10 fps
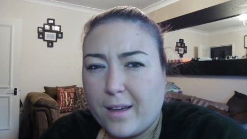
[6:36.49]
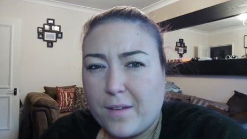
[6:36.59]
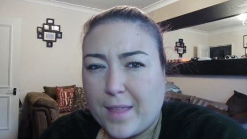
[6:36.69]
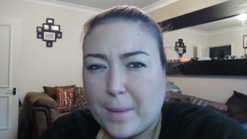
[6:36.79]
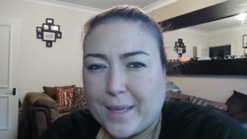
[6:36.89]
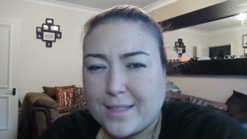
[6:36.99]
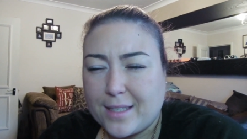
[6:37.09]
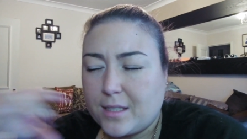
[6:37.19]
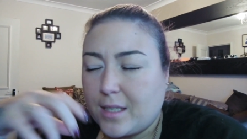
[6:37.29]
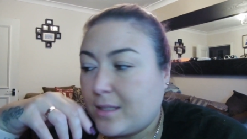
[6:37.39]
if that makes
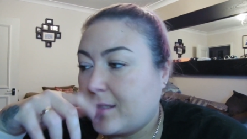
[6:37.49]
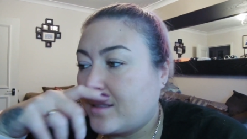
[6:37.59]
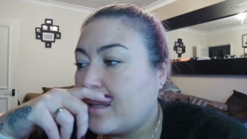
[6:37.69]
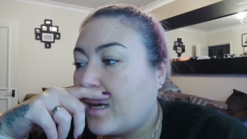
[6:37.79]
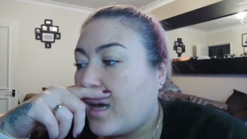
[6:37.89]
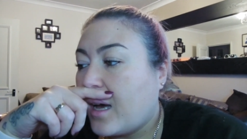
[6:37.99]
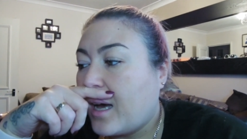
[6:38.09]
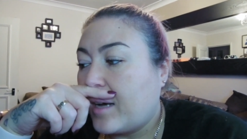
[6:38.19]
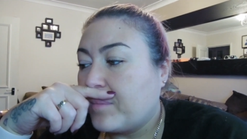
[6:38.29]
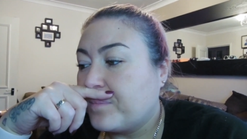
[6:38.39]
any sense
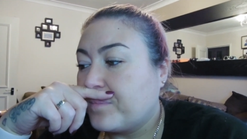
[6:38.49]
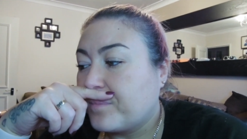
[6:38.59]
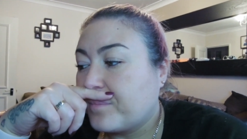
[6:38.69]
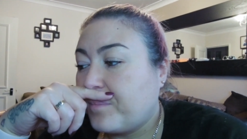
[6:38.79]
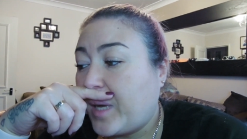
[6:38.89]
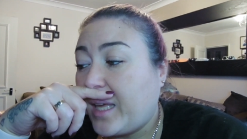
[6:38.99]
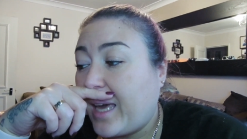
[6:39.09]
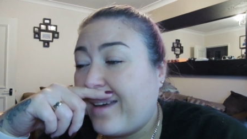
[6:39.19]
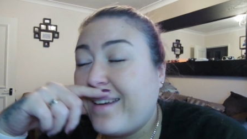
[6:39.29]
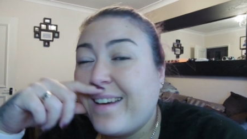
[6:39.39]
um, but yeah